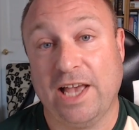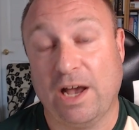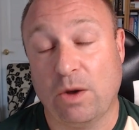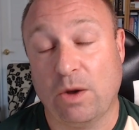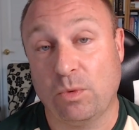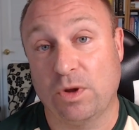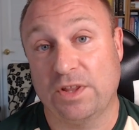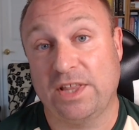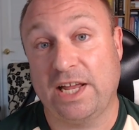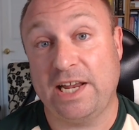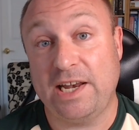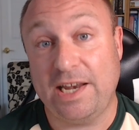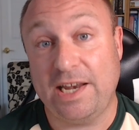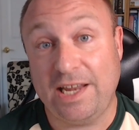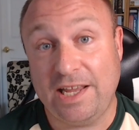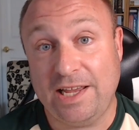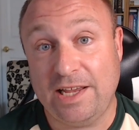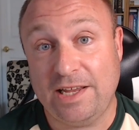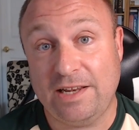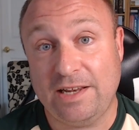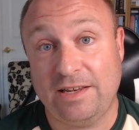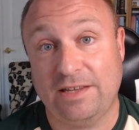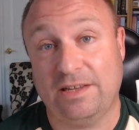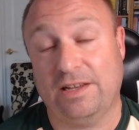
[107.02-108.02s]
out what they
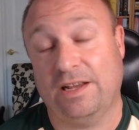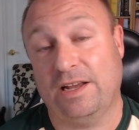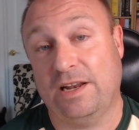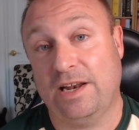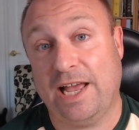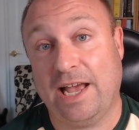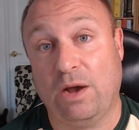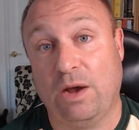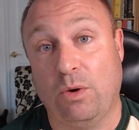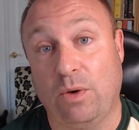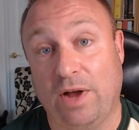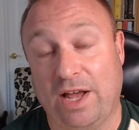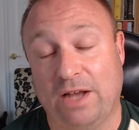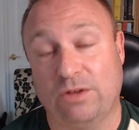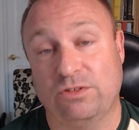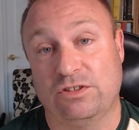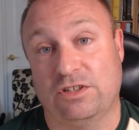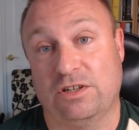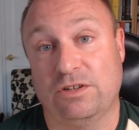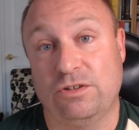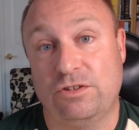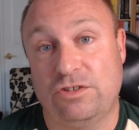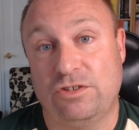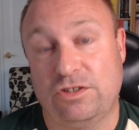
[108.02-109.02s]
need and how our
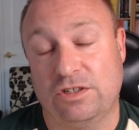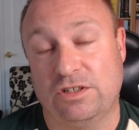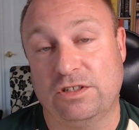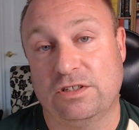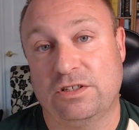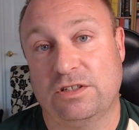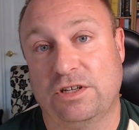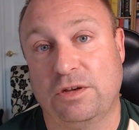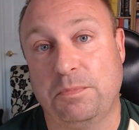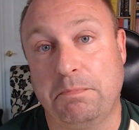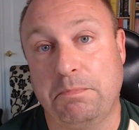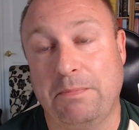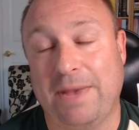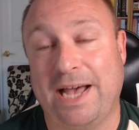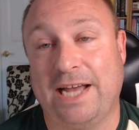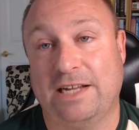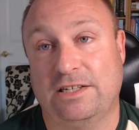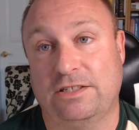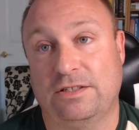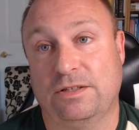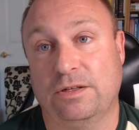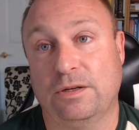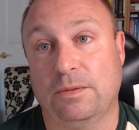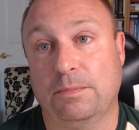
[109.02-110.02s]
solutions can
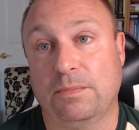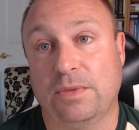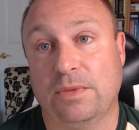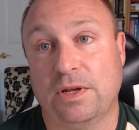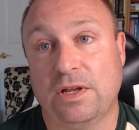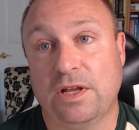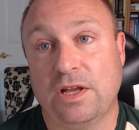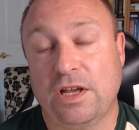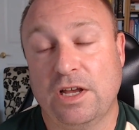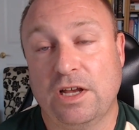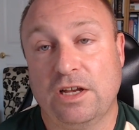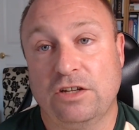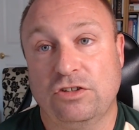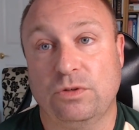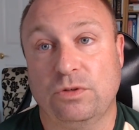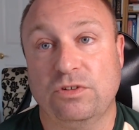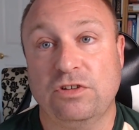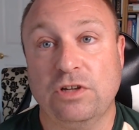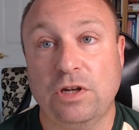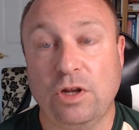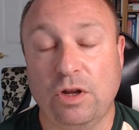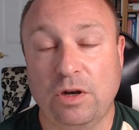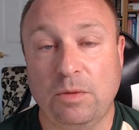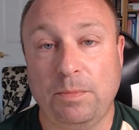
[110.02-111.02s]
match them. So it's
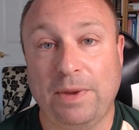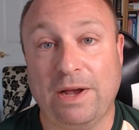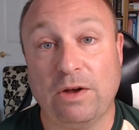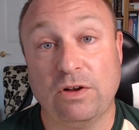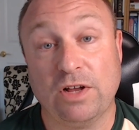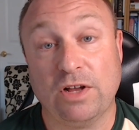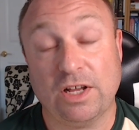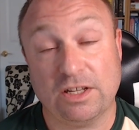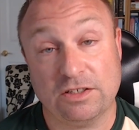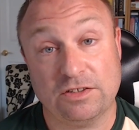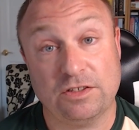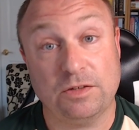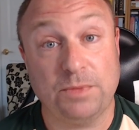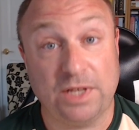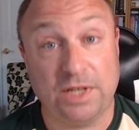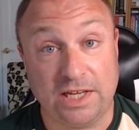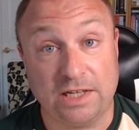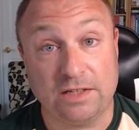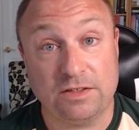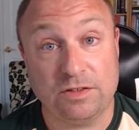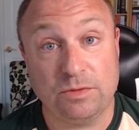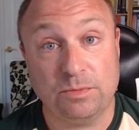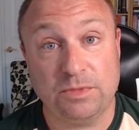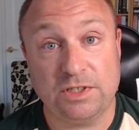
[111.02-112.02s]
a lot about customer
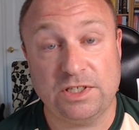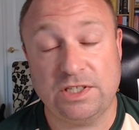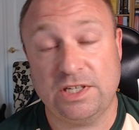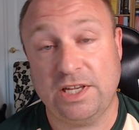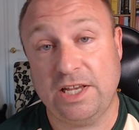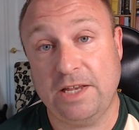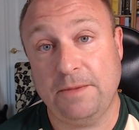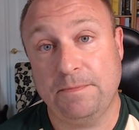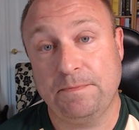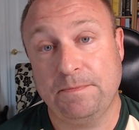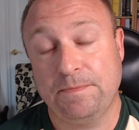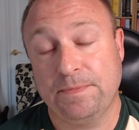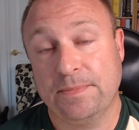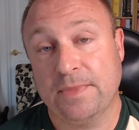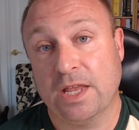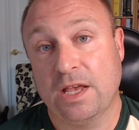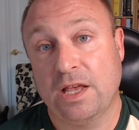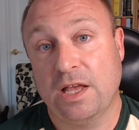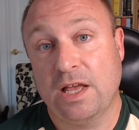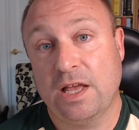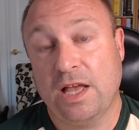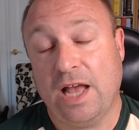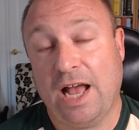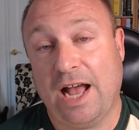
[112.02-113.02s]
intimacy.
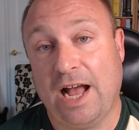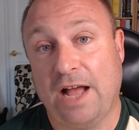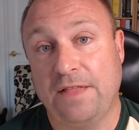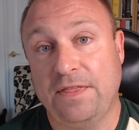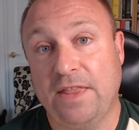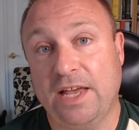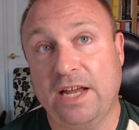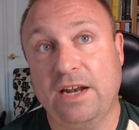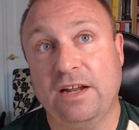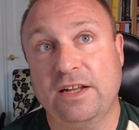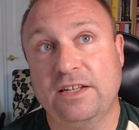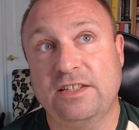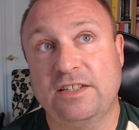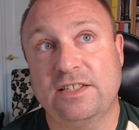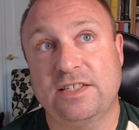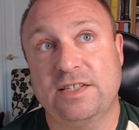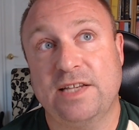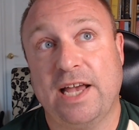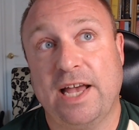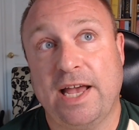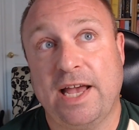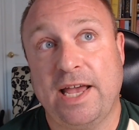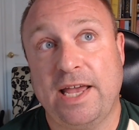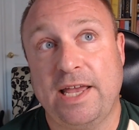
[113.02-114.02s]
And then I'd
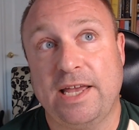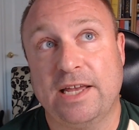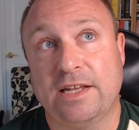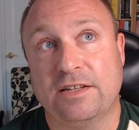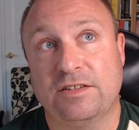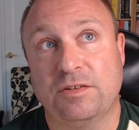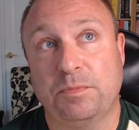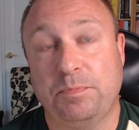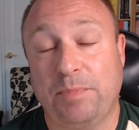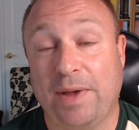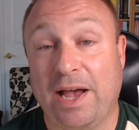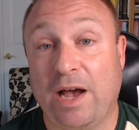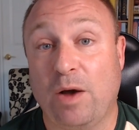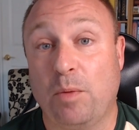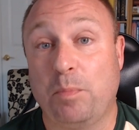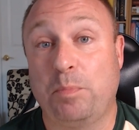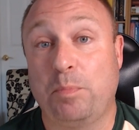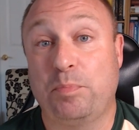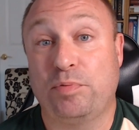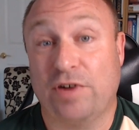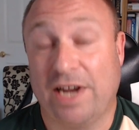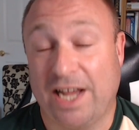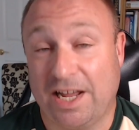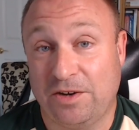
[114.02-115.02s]
say it's about
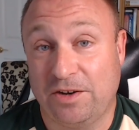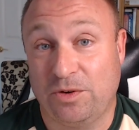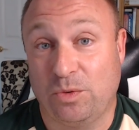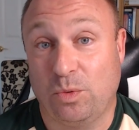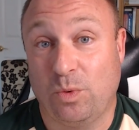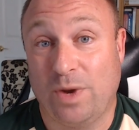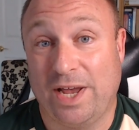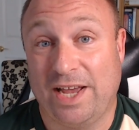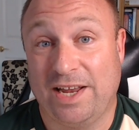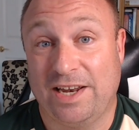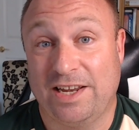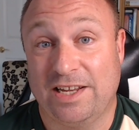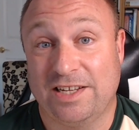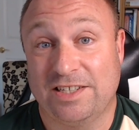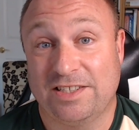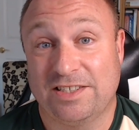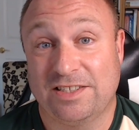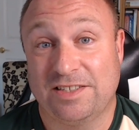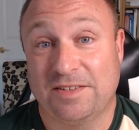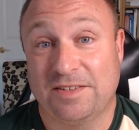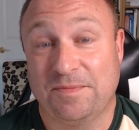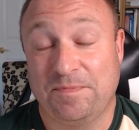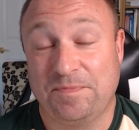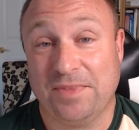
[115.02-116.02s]
brand
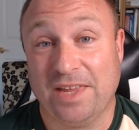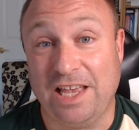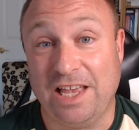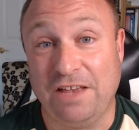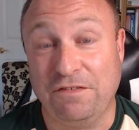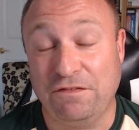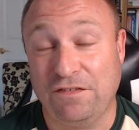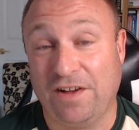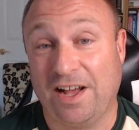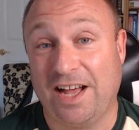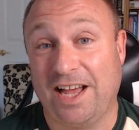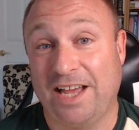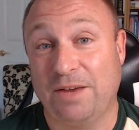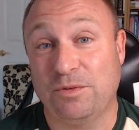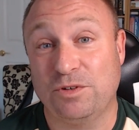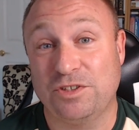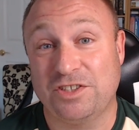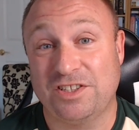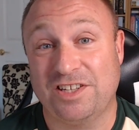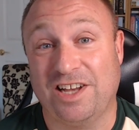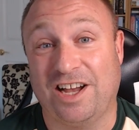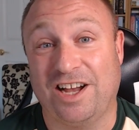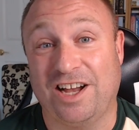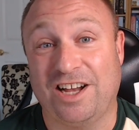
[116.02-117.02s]
awareness. If I was
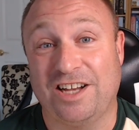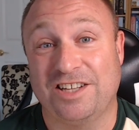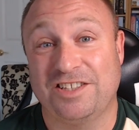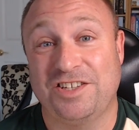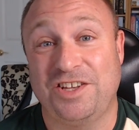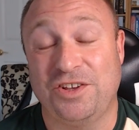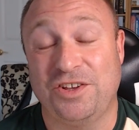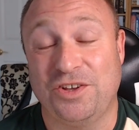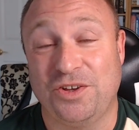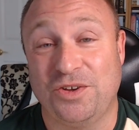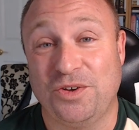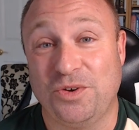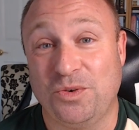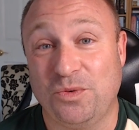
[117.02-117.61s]
to ask you,